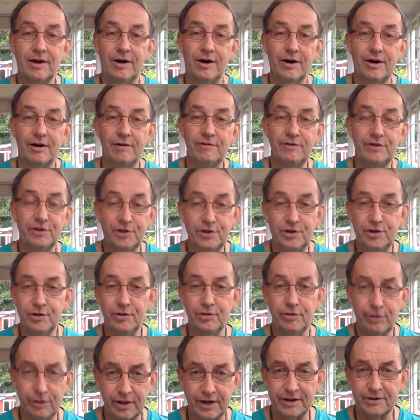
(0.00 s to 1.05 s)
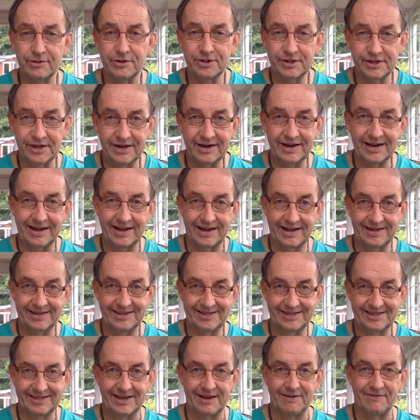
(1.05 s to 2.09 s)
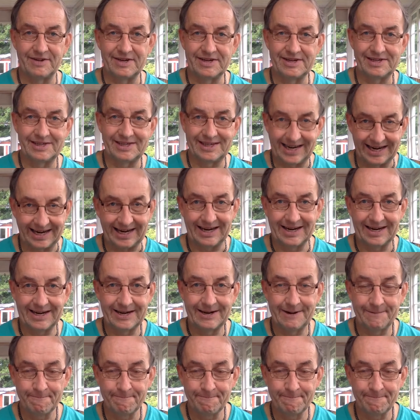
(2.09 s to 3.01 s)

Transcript: of 2017.